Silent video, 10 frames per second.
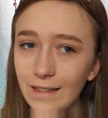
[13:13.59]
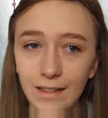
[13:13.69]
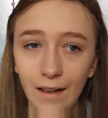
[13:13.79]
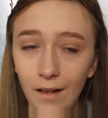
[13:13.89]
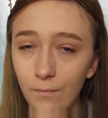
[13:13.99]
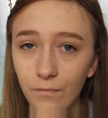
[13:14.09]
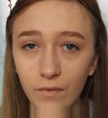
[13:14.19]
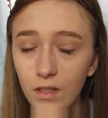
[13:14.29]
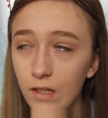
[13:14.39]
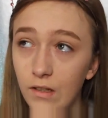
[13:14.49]
damn.
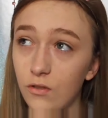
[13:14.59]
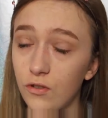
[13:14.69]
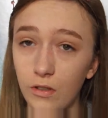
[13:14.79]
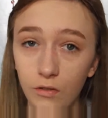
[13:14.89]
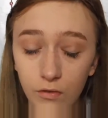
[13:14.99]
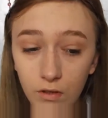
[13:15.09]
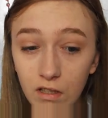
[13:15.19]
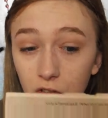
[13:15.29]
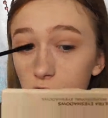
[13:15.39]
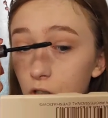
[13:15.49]
Girl struggles,
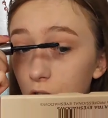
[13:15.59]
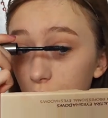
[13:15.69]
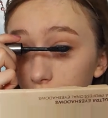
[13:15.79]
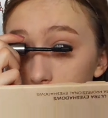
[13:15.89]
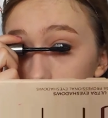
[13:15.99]
girl struggles.